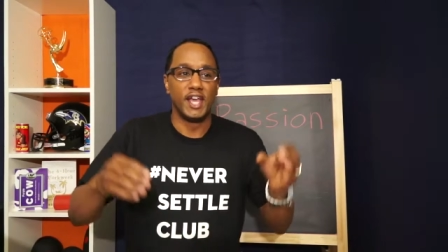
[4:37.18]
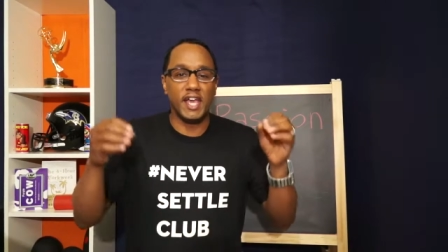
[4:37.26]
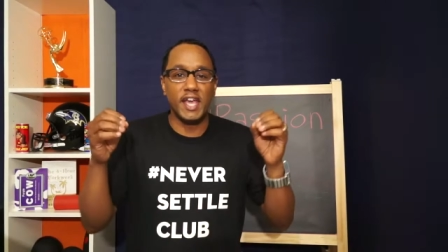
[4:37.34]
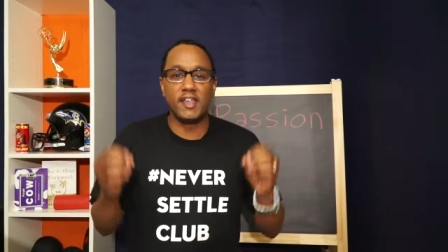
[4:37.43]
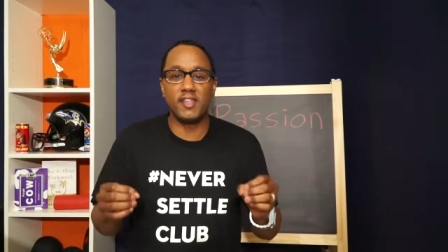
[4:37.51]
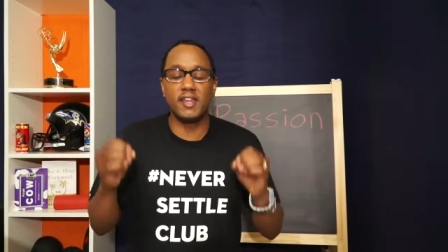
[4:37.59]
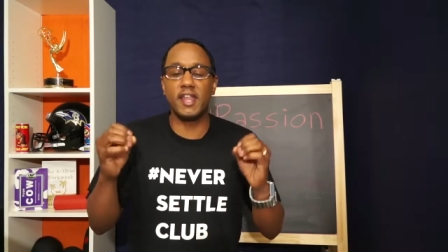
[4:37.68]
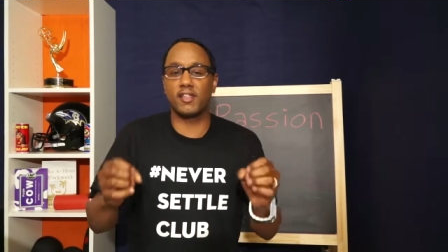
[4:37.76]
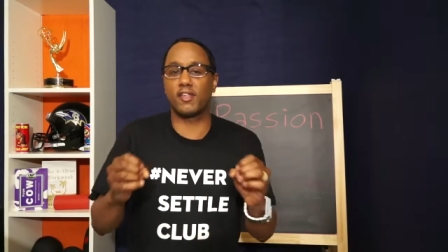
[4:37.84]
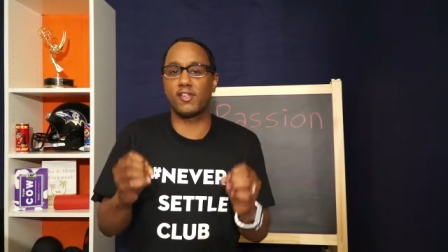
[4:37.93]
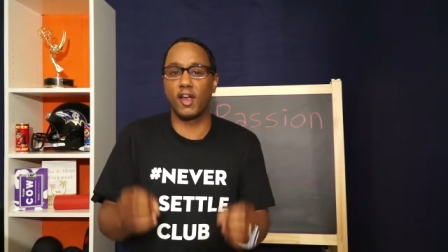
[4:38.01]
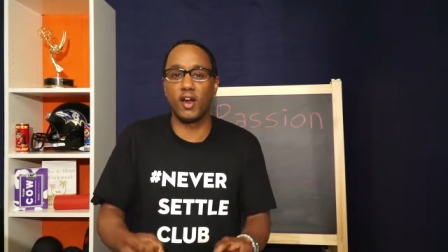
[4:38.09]
isn't
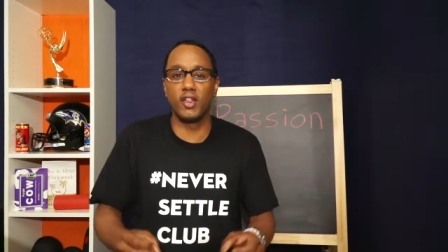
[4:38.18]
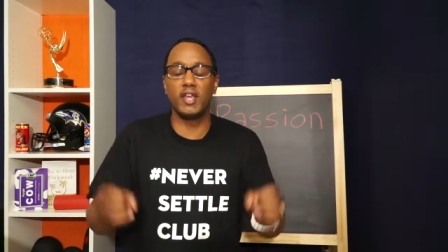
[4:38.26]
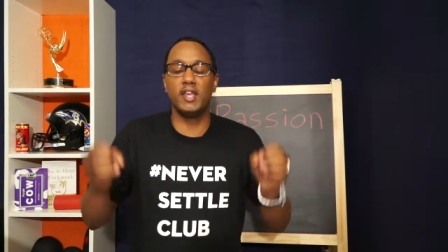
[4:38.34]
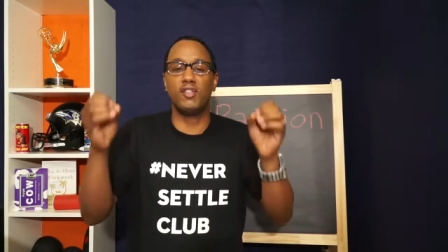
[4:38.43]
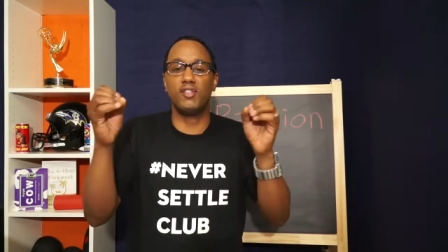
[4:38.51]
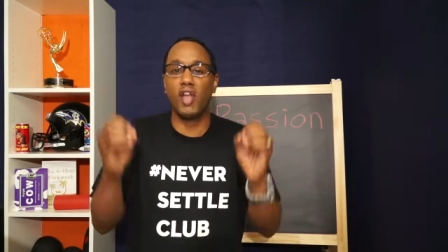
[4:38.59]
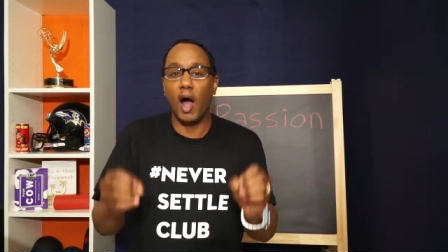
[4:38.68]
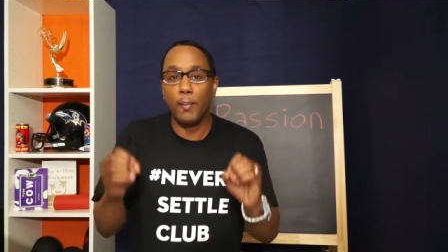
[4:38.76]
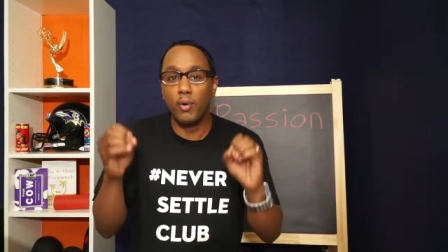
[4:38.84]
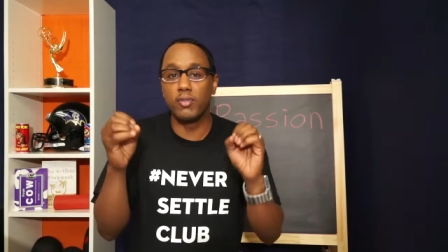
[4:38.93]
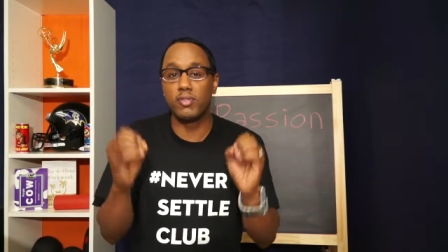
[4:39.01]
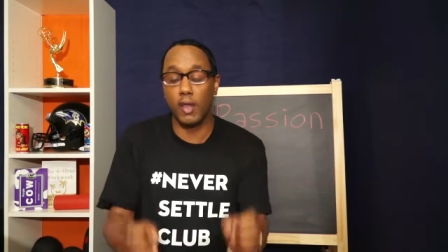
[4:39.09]
necessarily
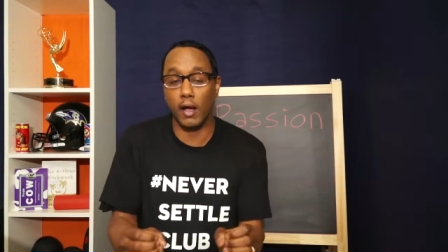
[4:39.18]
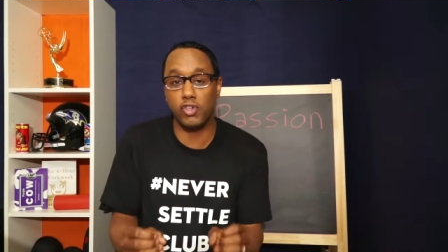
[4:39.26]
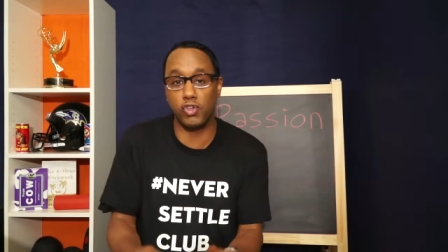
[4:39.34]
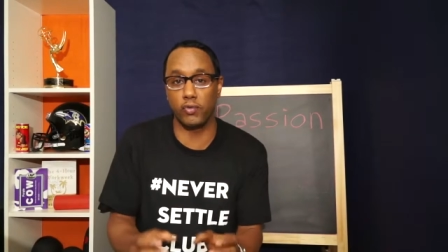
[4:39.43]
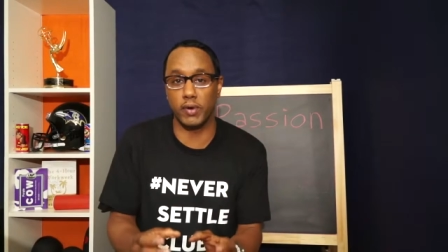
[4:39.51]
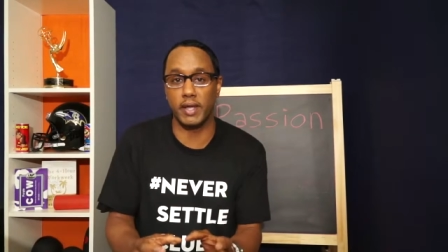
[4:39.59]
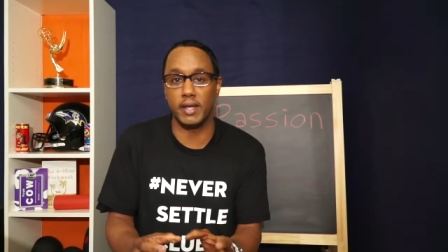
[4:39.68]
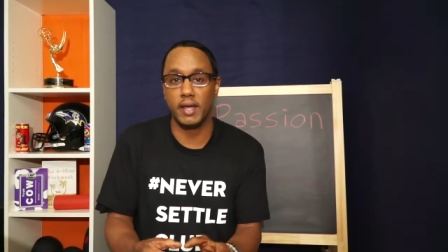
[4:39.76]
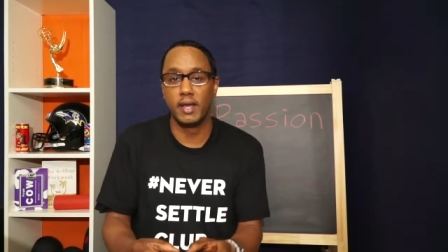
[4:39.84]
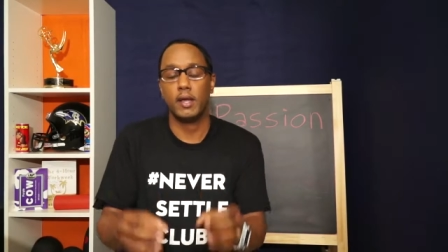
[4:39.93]
Double Dutchery.